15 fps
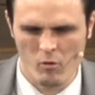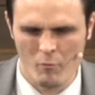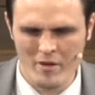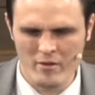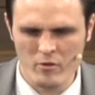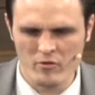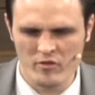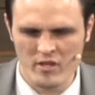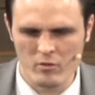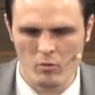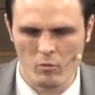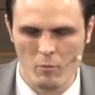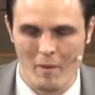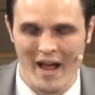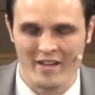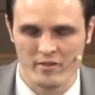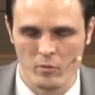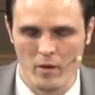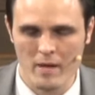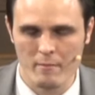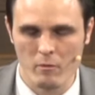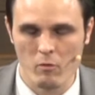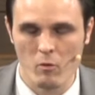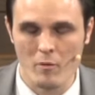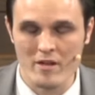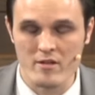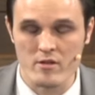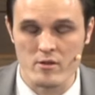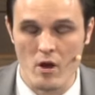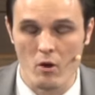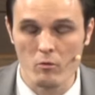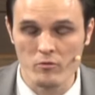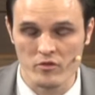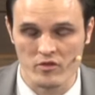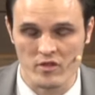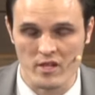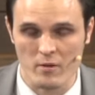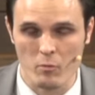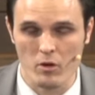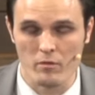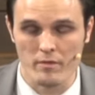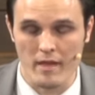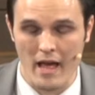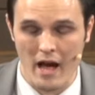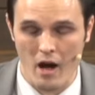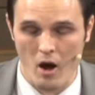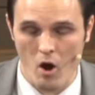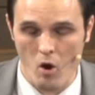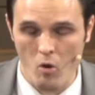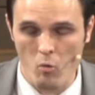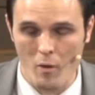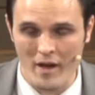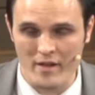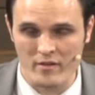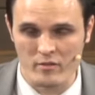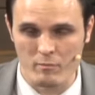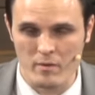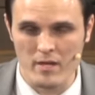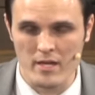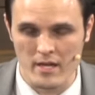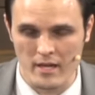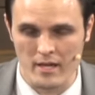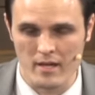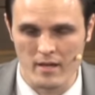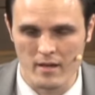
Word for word: For what we do see, Lord, will pass away, but what we don't see will always be.